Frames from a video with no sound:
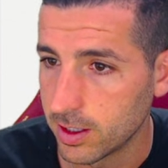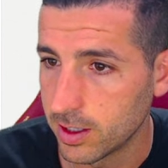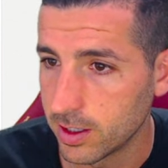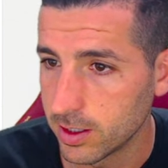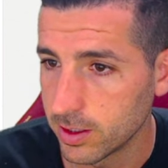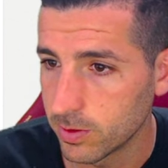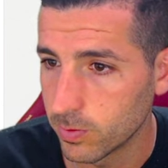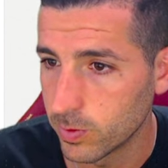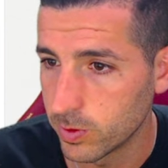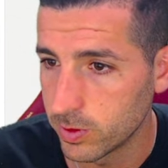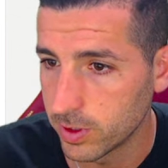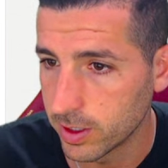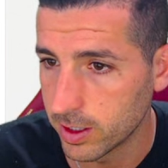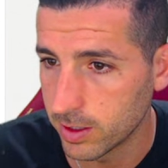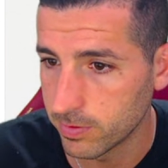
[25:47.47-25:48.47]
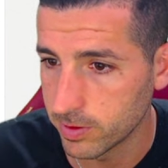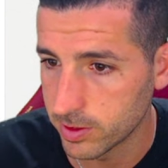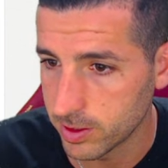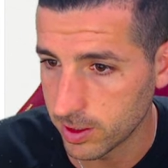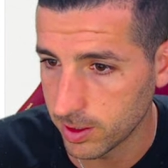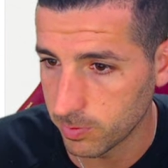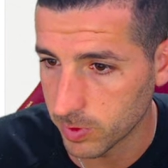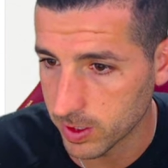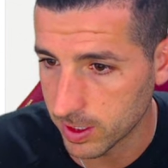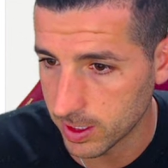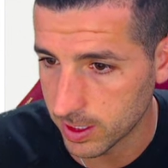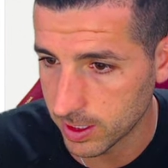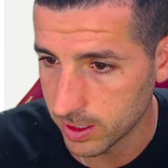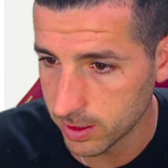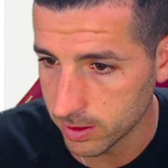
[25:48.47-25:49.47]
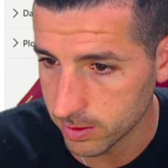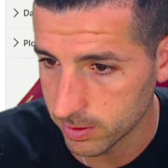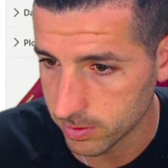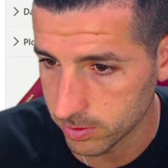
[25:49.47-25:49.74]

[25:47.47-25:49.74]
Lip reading: I want to have the same color.